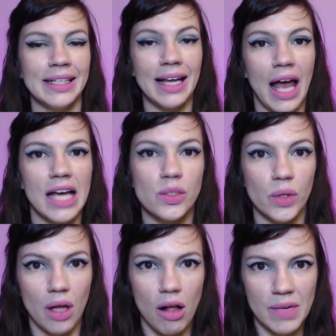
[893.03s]
As with
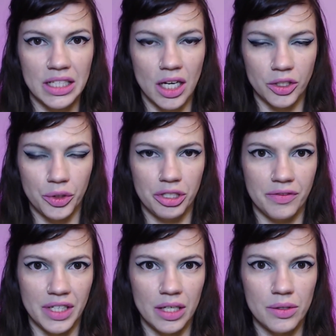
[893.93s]
all my tongue twister
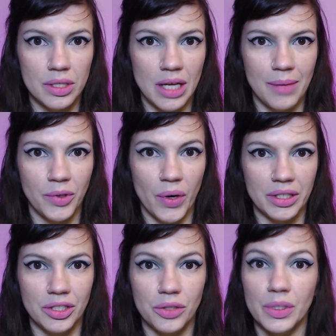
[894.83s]
videos, I'm going
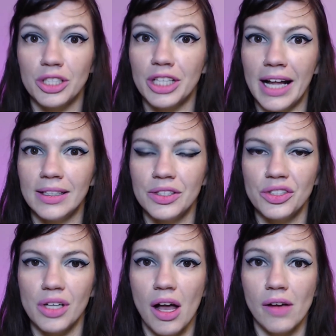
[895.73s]
to do a challenge
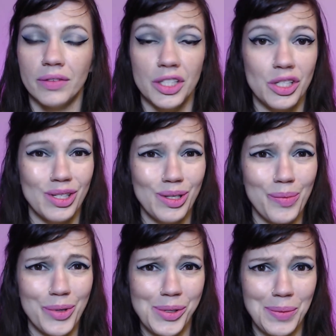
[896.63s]
of
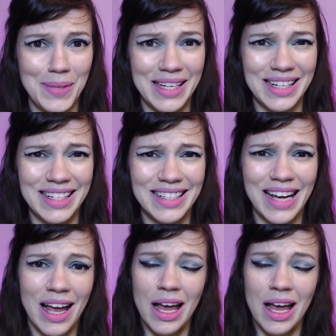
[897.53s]
super speed.